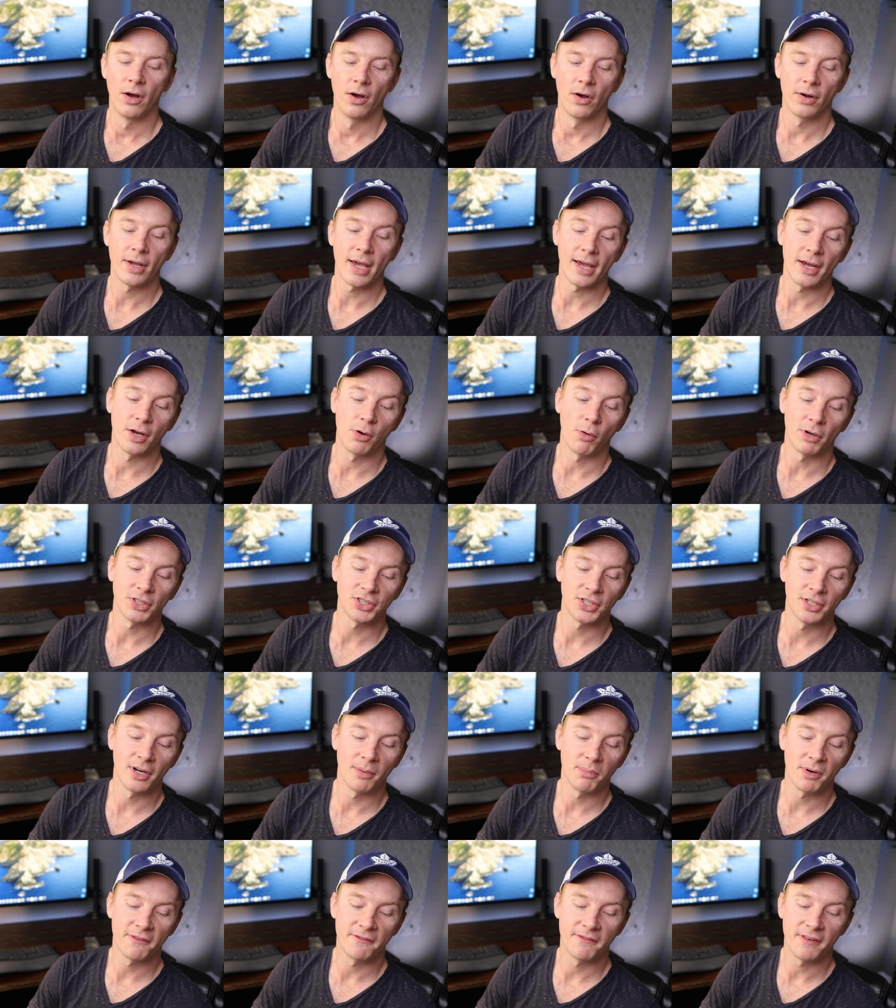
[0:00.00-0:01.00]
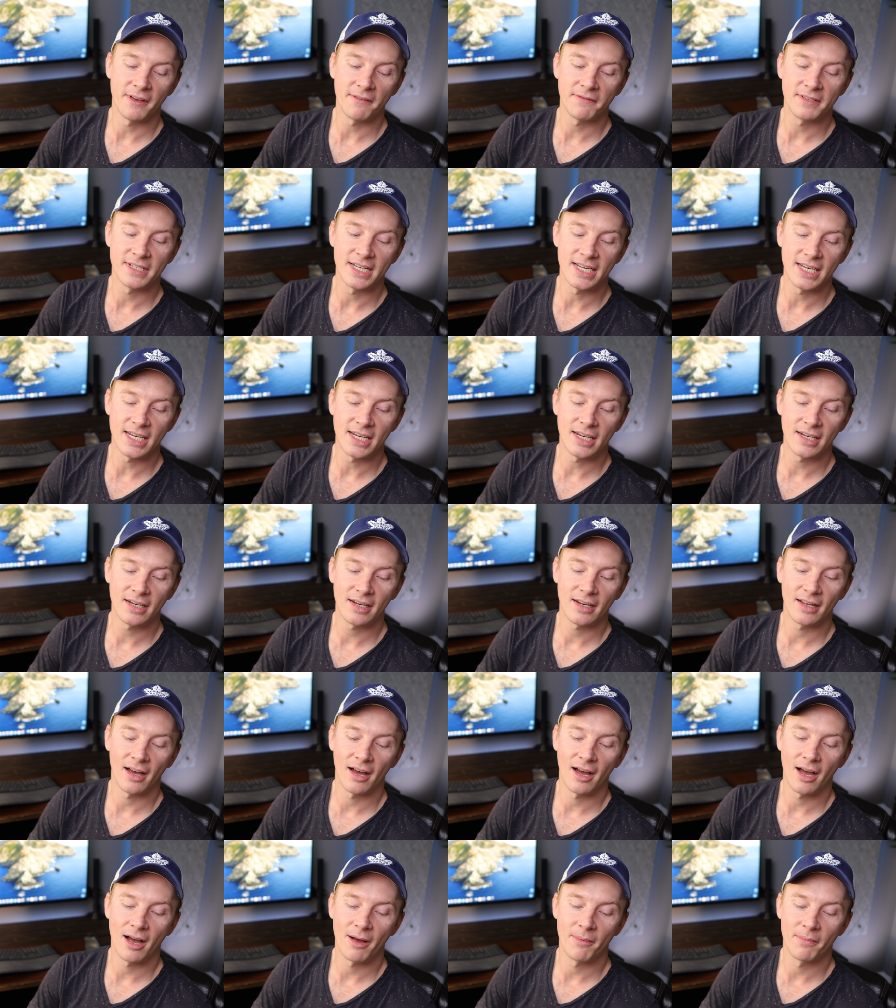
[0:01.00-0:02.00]
Okay, question number 15.
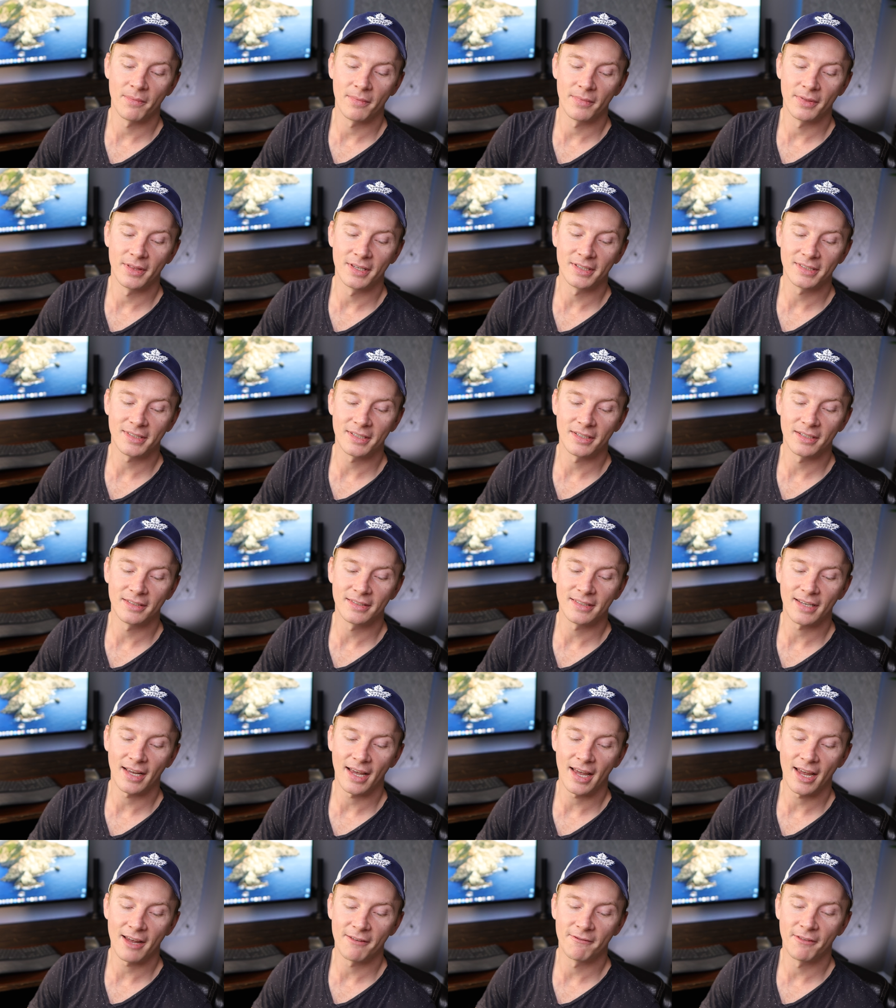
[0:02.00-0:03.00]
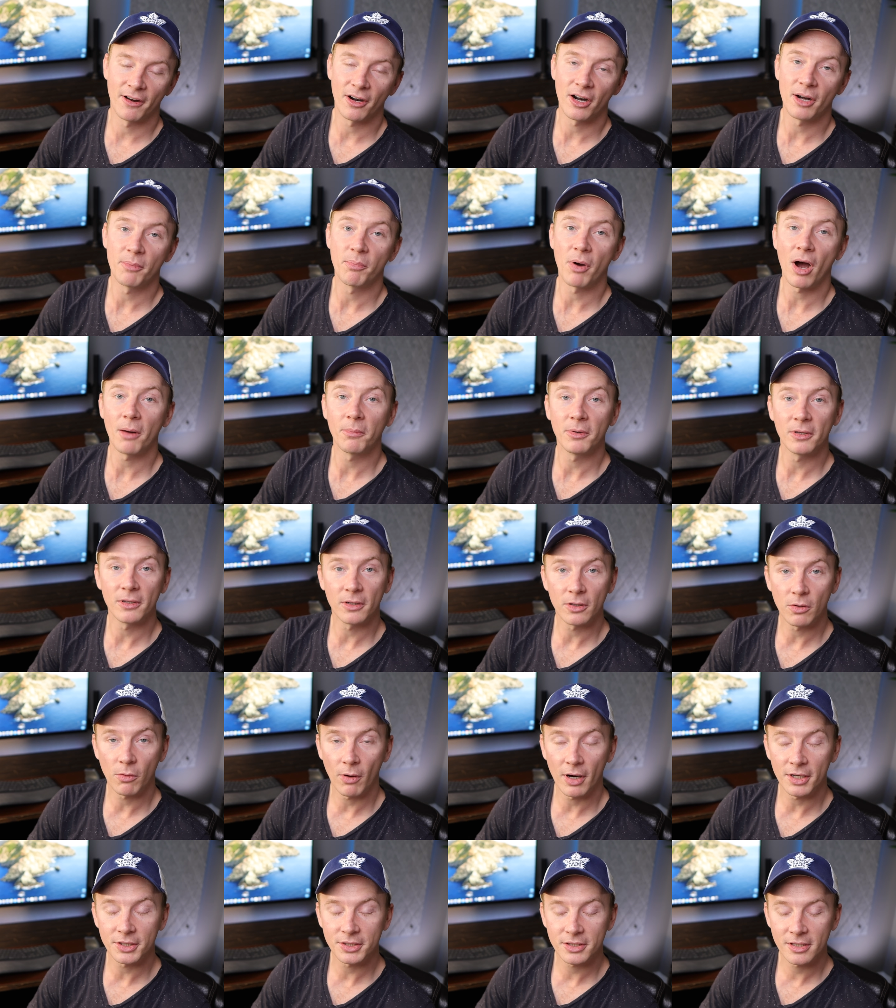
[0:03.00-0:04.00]
This is a very popular
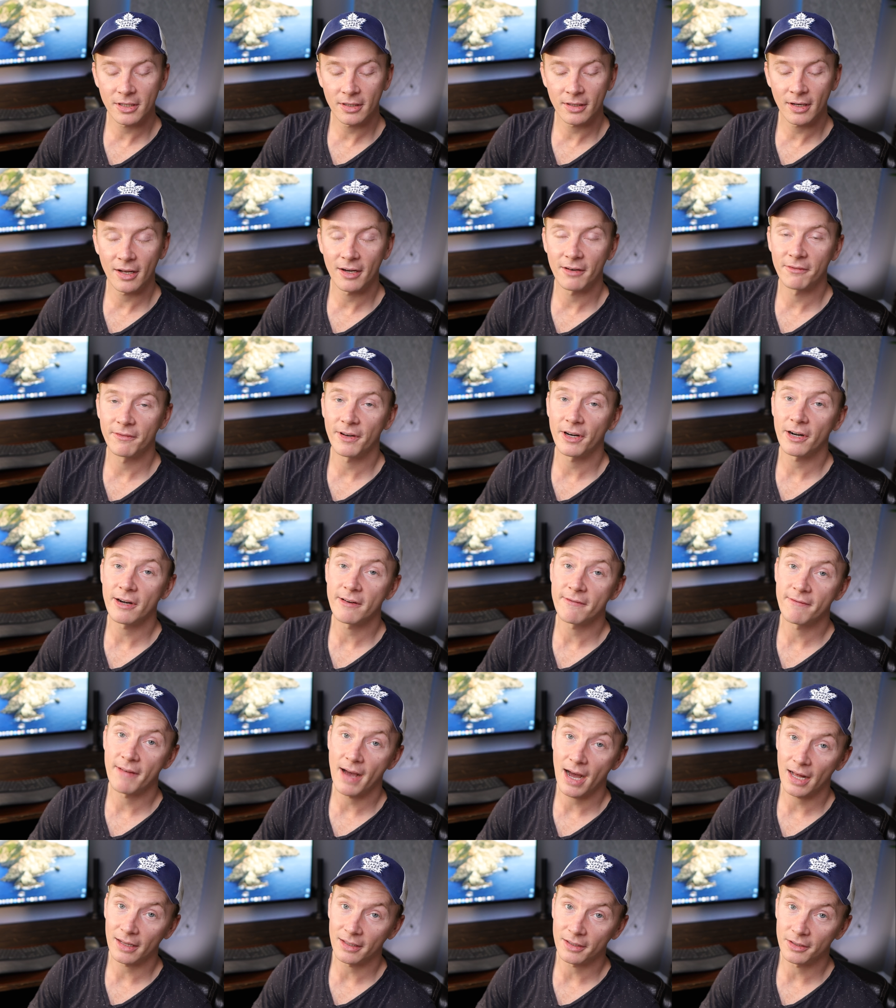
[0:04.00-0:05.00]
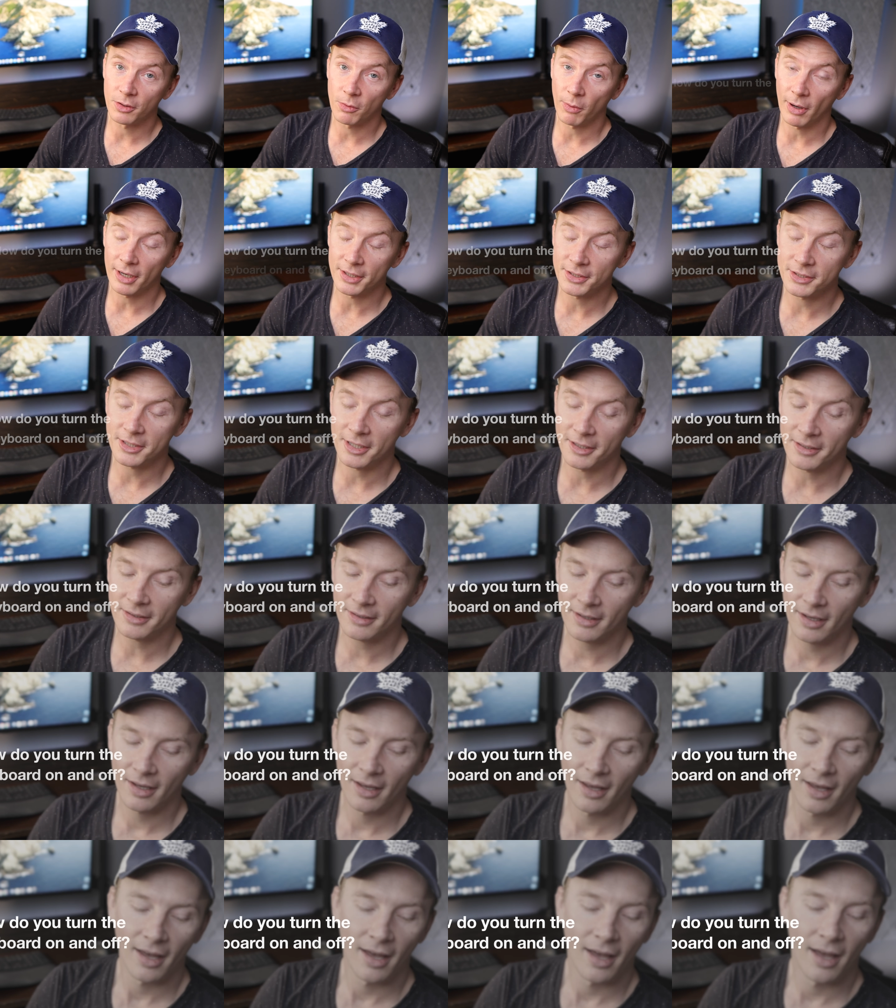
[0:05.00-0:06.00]
question and a very valid question.
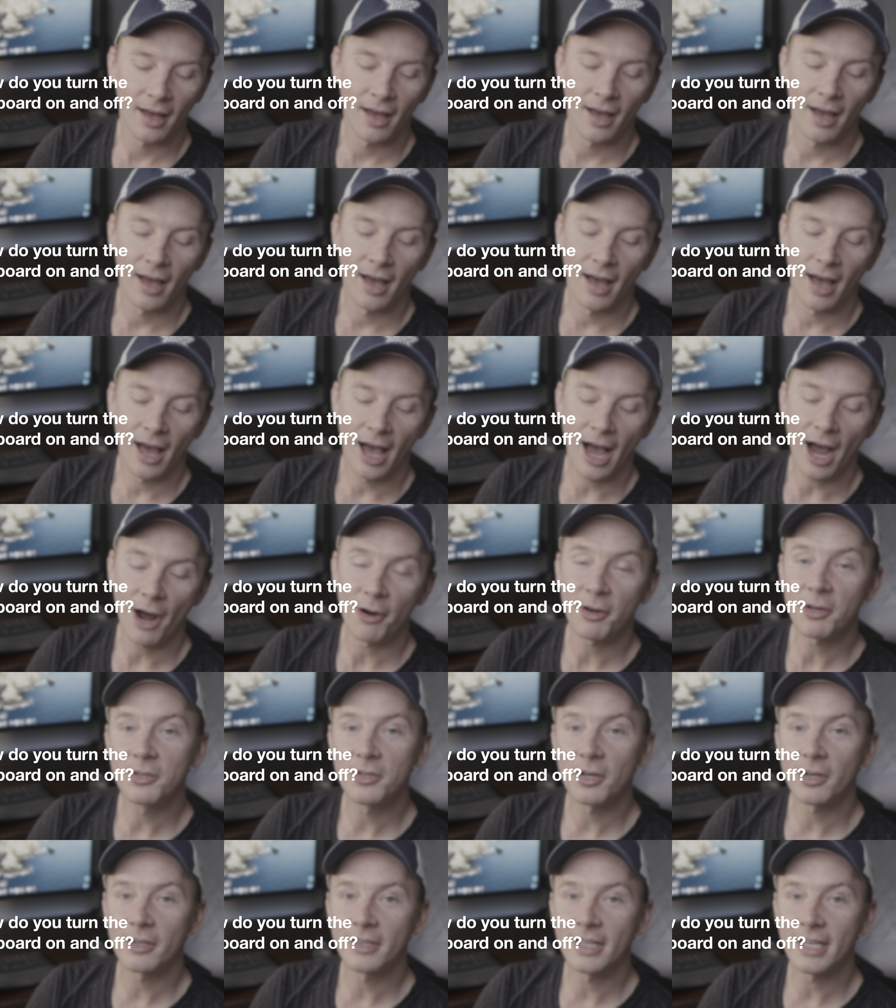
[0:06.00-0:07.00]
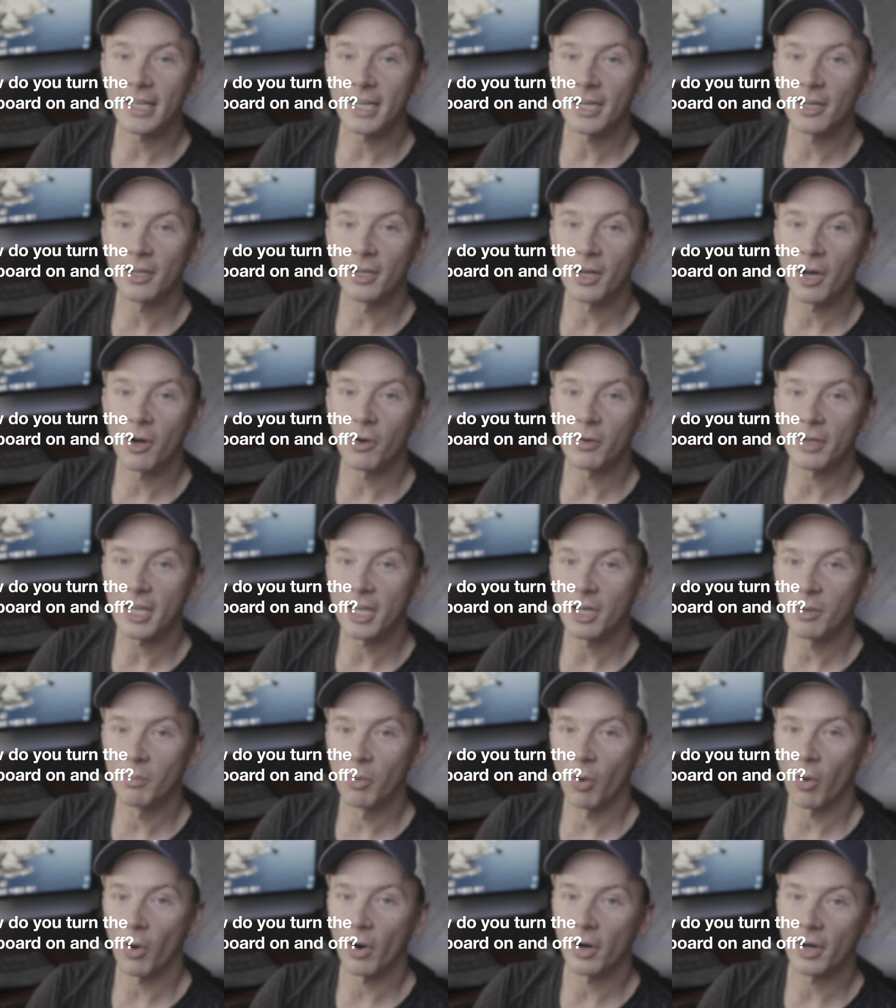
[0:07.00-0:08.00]
How do you turn the ERGO
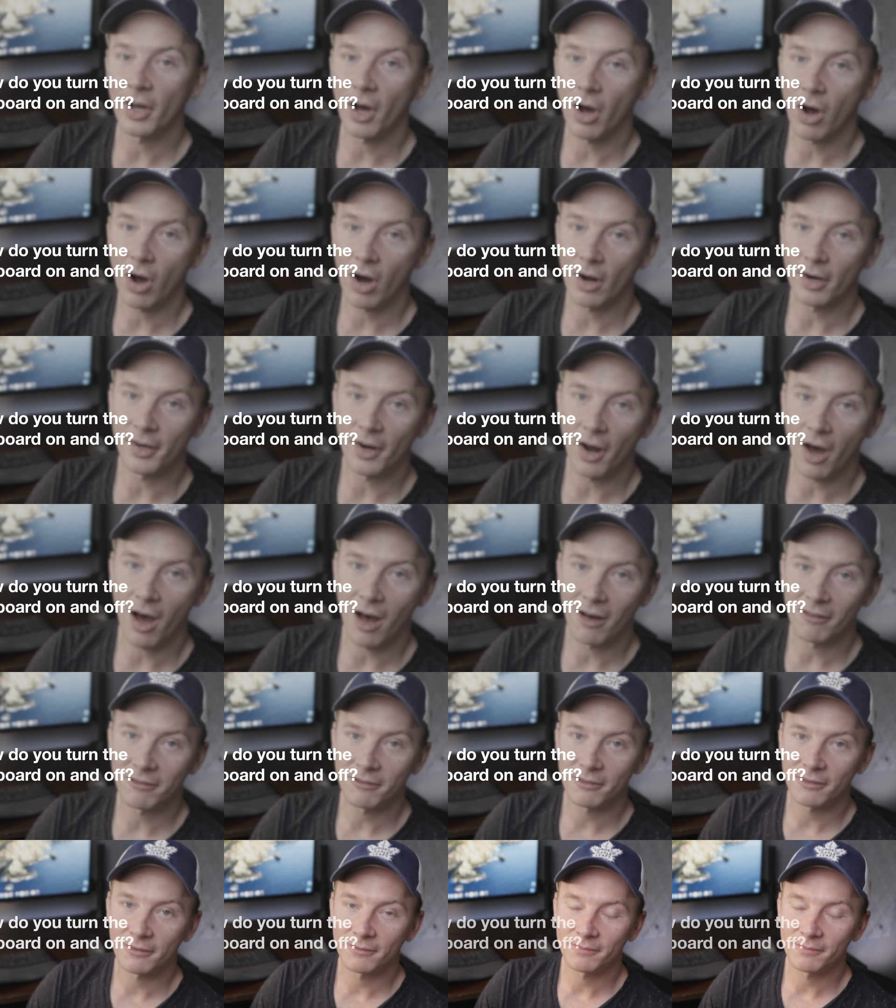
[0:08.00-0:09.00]
keyboard on and off?